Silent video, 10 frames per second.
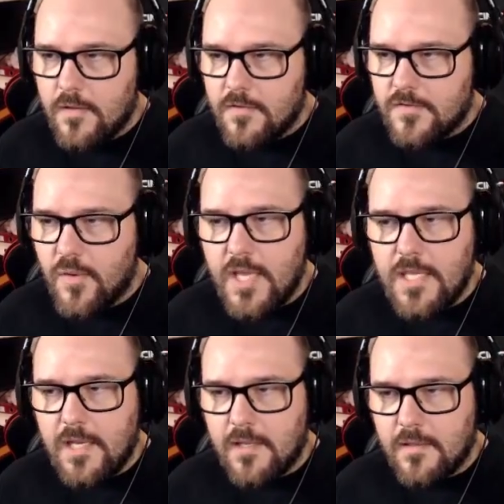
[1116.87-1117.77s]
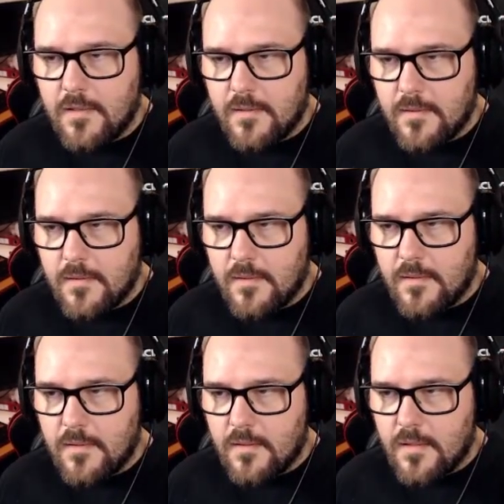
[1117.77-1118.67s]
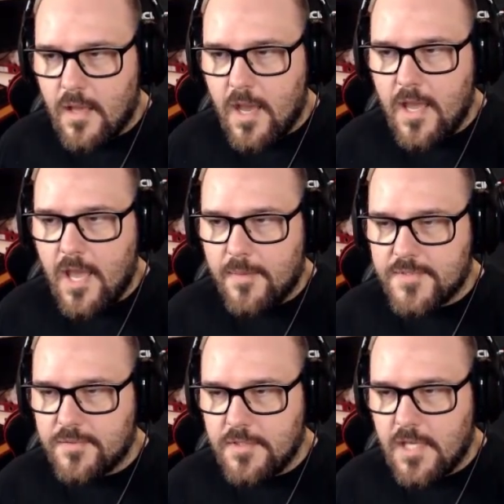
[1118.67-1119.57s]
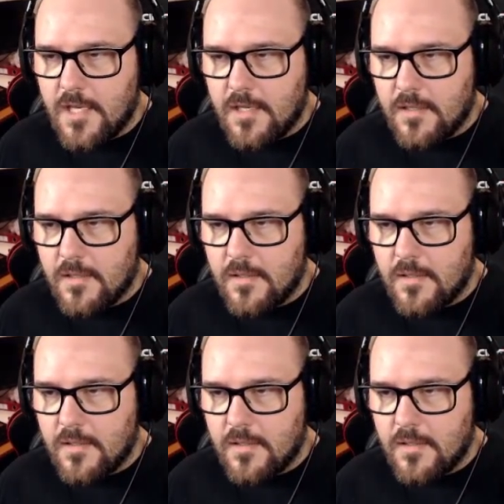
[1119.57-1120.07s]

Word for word: So I get it. I absolutely get it.